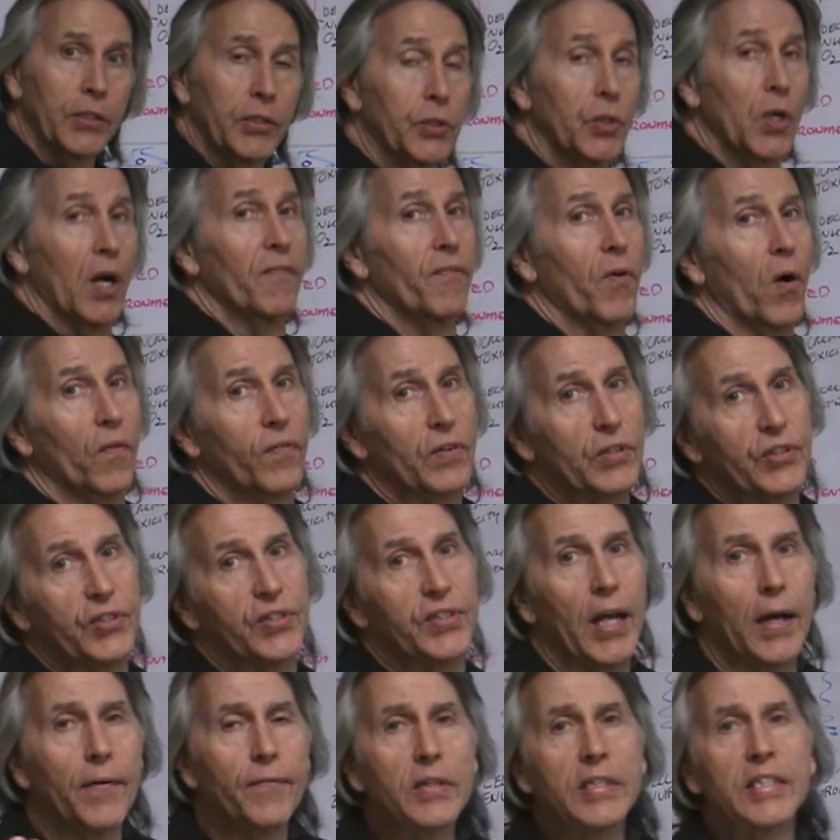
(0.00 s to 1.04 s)
You have over
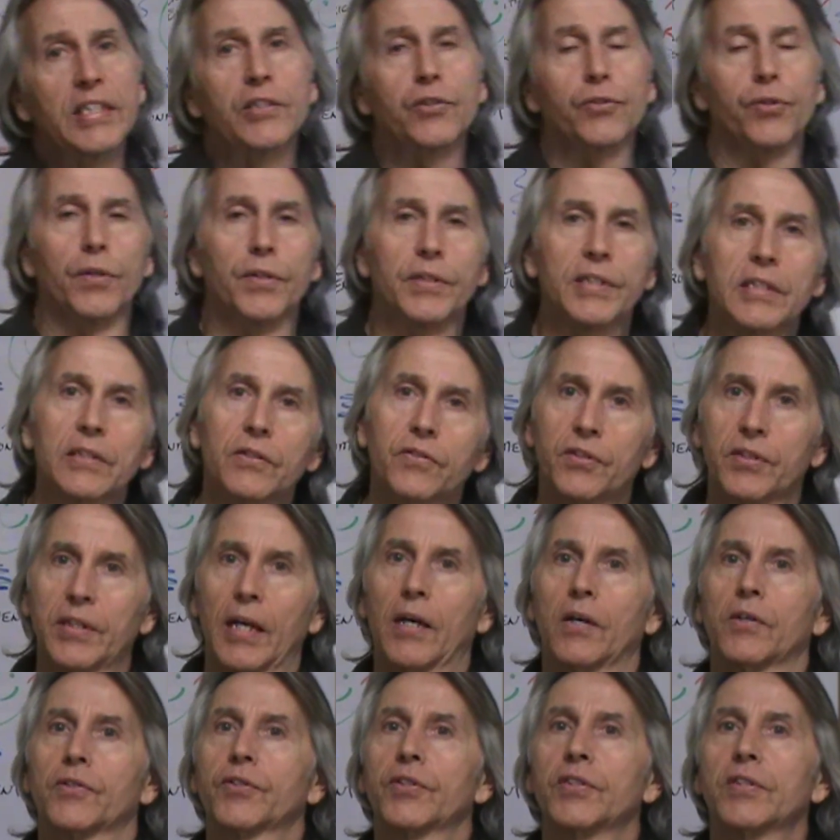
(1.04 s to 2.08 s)
70 trillion
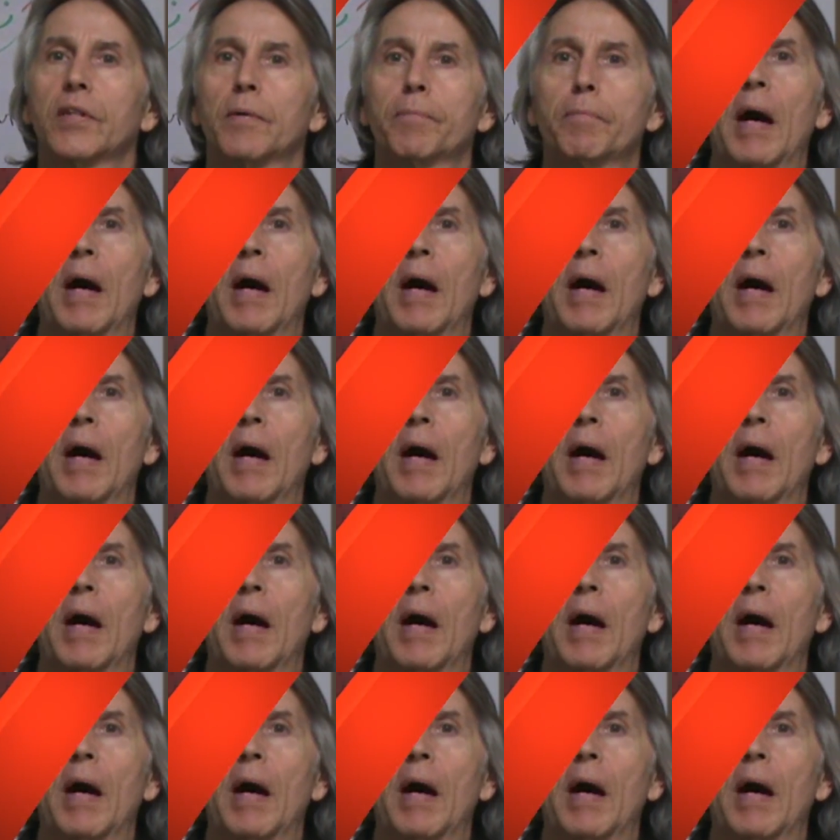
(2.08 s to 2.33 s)
cells in the